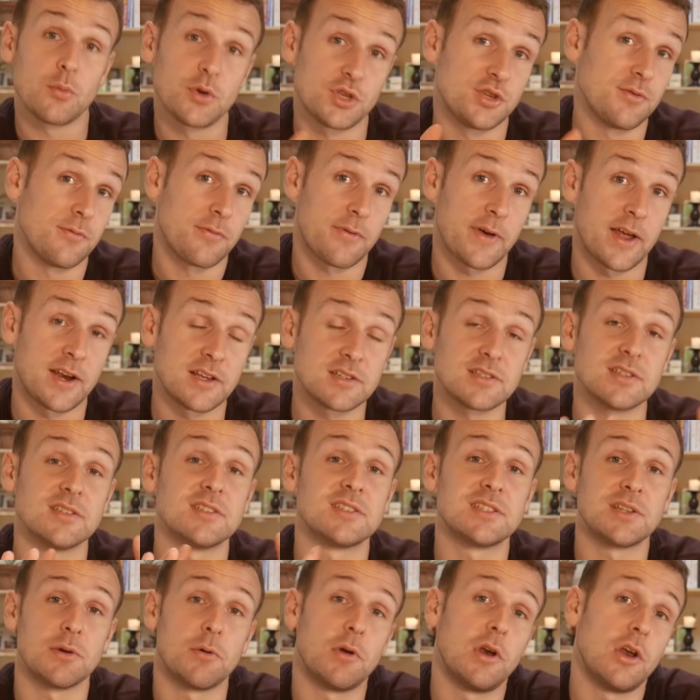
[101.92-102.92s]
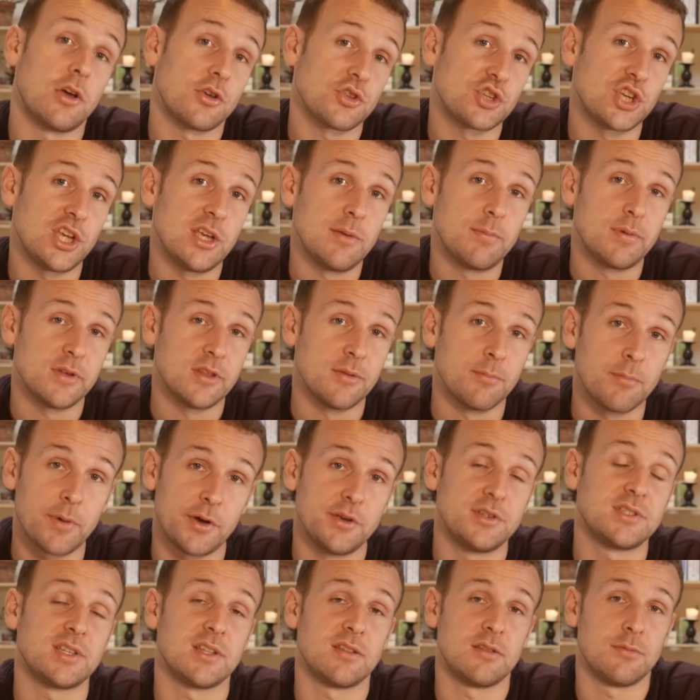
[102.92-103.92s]
which in fairness is still a lot cheaper than
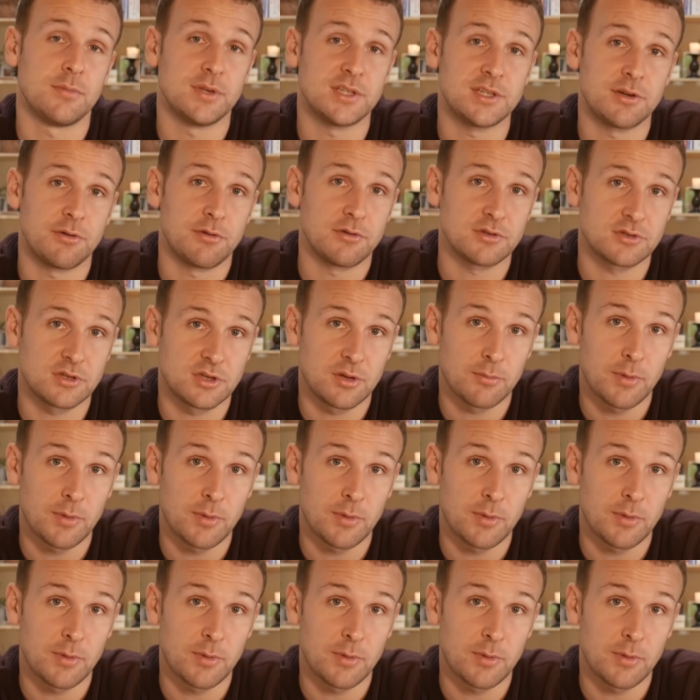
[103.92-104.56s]
most other materials on the